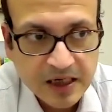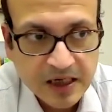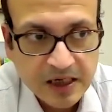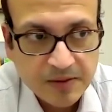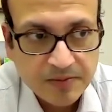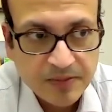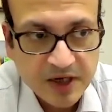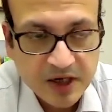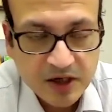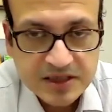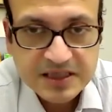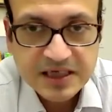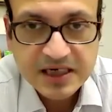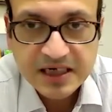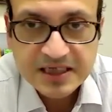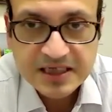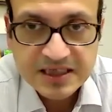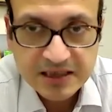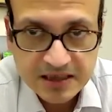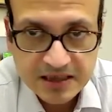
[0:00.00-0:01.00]
Because there are
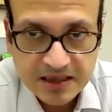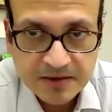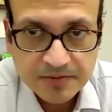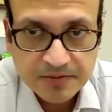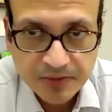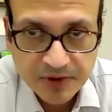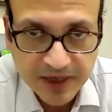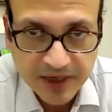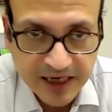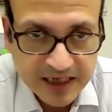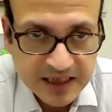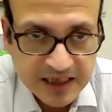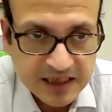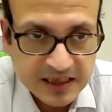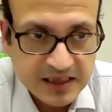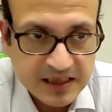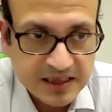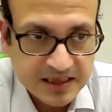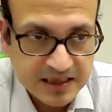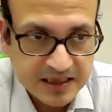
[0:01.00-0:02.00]
certain
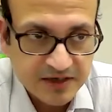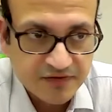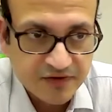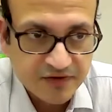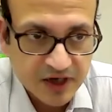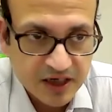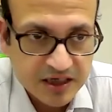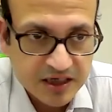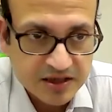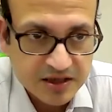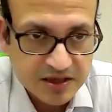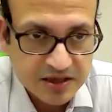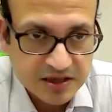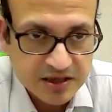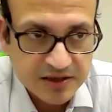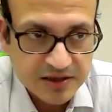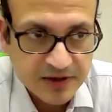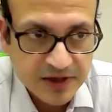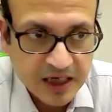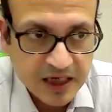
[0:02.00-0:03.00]
practical
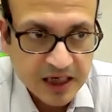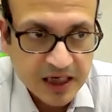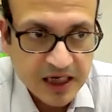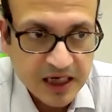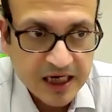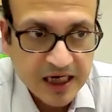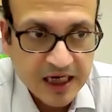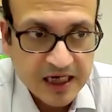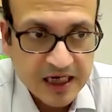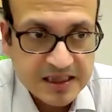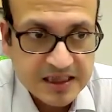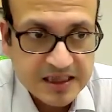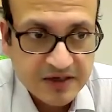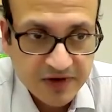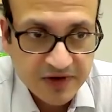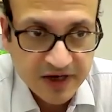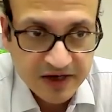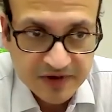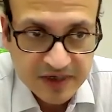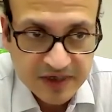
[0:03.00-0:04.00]
disadvantages.
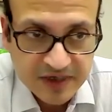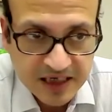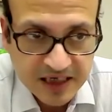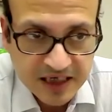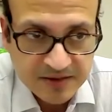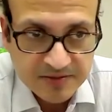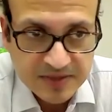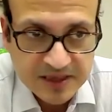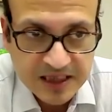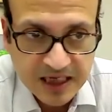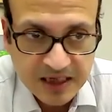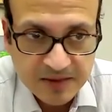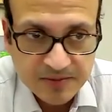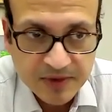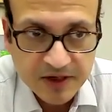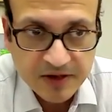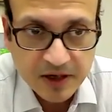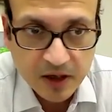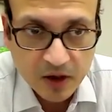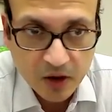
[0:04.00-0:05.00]
Survival times can
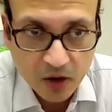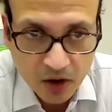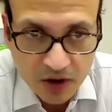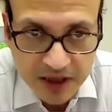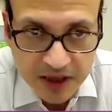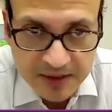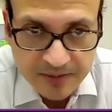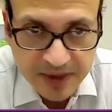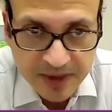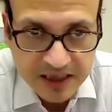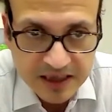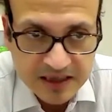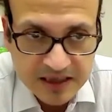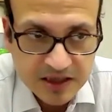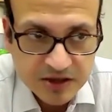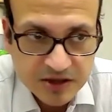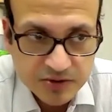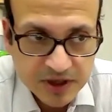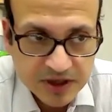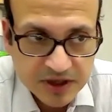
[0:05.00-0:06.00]
be long in many
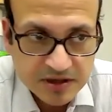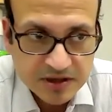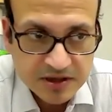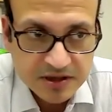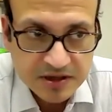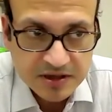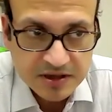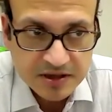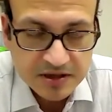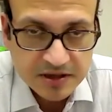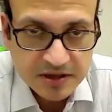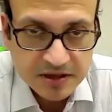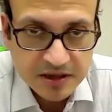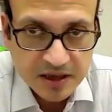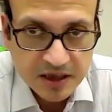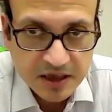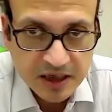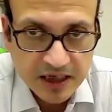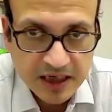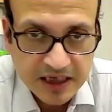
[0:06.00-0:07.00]
situations,
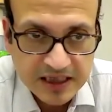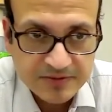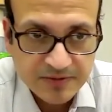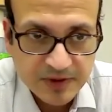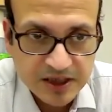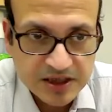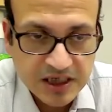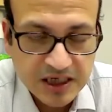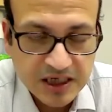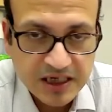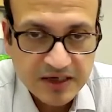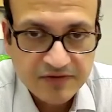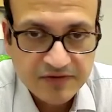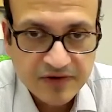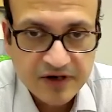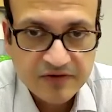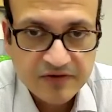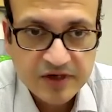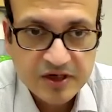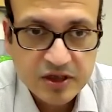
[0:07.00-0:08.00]
especially
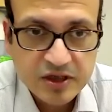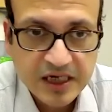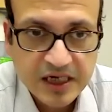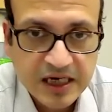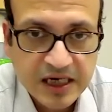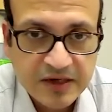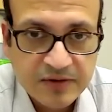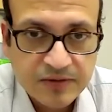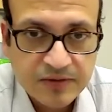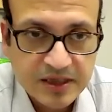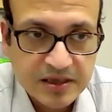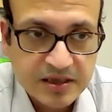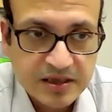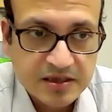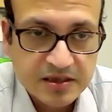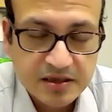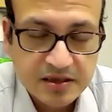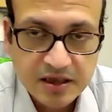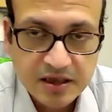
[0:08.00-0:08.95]
when we are dealing with